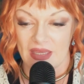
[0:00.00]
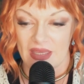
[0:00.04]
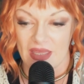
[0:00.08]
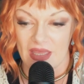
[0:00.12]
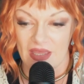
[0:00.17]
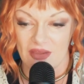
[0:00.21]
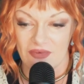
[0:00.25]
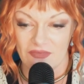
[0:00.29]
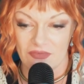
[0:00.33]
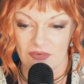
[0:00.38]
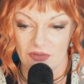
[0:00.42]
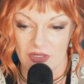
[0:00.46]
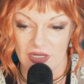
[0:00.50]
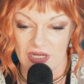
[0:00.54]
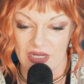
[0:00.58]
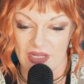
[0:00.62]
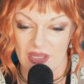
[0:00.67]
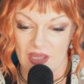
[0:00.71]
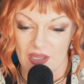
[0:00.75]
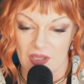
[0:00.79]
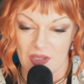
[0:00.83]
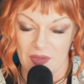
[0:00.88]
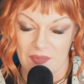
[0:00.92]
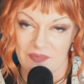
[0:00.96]
every
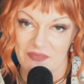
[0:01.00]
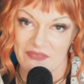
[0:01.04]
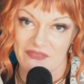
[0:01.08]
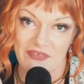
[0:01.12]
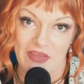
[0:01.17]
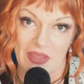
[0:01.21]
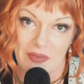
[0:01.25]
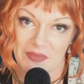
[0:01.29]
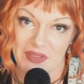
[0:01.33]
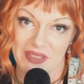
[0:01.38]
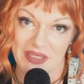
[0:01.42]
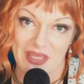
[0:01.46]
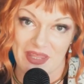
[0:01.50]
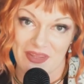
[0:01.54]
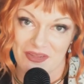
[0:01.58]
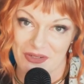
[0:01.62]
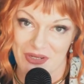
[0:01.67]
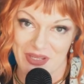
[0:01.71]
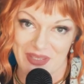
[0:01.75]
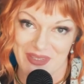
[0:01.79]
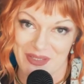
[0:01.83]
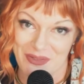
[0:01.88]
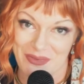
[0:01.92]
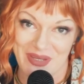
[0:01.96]
um, family
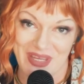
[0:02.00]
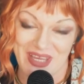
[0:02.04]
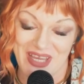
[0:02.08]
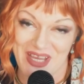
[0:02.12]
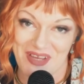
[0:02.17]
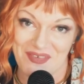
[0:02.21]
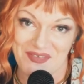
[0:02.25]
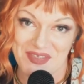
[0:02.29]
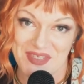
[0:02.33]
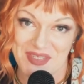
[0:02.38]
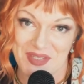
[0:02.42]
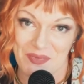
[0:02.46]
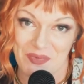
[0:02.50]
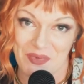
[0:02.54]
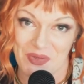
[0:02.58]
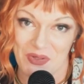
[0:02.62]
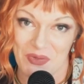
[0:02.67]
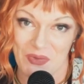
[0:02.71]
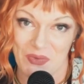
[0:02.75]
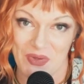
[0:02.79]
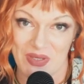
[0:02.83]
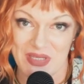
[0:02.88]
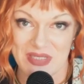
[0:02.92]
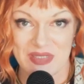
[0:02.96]
gathering that we have, someone
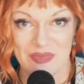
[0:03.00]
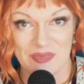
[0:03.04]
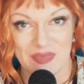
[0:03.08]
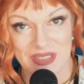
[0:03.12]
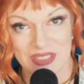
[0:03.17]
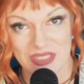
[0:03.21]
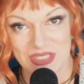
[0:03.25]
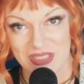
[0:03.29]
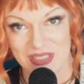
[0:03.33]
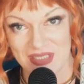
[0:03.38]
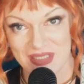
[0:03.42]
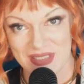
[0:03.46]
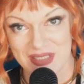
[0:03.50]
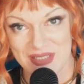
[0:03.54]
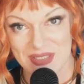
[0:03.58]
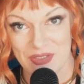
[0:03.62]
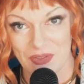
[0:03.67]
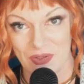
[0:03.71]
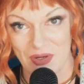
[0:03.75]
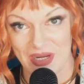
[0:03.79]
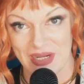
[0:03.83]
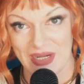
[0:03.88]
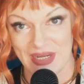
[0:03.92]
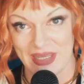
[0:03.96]
always mentions
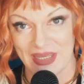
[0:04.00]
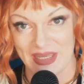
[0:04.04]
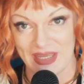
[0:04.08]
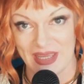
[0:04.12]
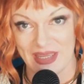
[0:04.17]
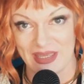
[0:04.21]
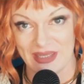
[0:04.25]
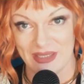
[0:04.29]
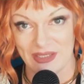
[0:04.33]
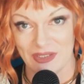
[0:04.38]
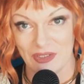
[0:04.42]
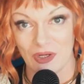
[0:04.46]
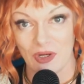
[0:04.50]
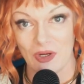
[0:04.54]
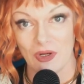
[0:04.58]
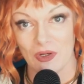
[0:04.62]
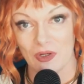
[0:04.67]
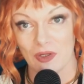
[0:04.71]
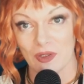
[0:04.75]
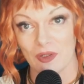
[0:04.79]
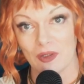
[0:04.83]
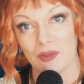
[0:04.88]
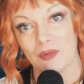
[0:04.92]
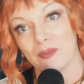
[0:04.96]
Granny and
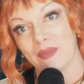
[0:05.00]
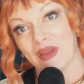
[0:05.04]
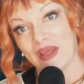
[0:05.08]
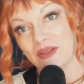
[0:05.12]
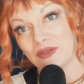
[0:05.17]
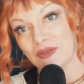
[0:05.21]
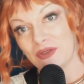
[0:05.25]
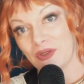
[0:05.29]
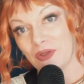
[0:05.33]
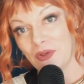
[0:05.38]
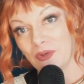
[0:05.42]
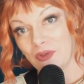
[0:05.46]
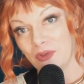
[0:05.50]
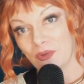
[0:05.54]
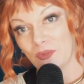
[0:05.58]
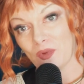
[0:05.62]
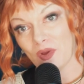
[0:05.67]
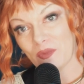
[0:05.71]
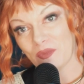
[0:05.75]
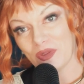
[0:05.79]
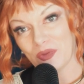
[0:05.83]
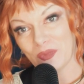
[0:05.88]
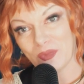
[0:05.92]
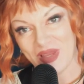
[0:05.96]
her mountain hoodoo
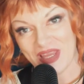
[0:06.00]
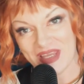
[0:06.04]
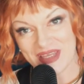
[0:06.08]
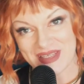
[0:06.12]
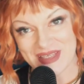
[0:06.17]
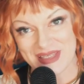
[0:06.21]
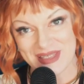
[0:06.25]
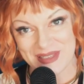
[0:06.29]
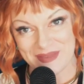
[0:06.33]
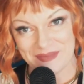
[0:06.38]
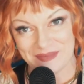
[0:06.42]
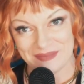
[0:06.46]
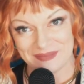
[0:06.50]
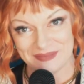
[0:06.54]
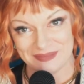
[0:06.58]
woman ways.